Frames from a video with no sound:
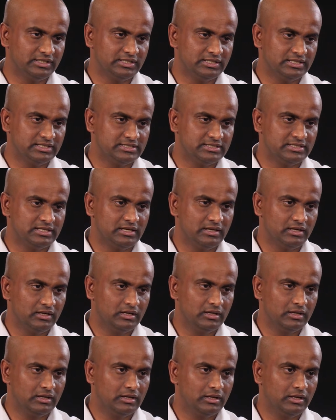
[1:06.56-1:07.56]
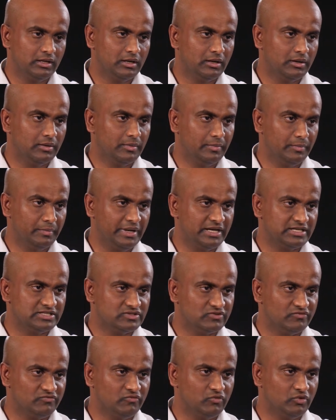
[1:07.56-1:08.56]
is
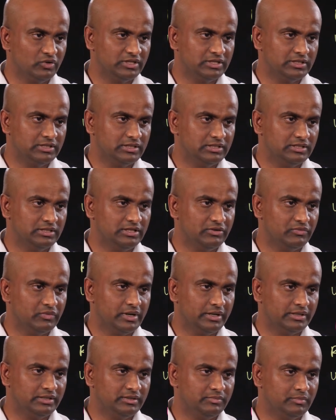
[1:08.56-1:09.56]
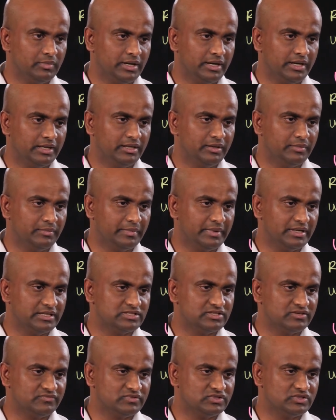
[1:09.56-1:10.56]
mass of water divided by
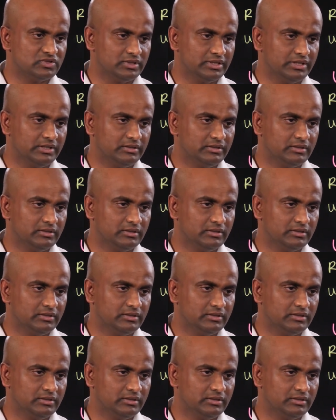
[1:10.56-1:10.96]
mass of solid.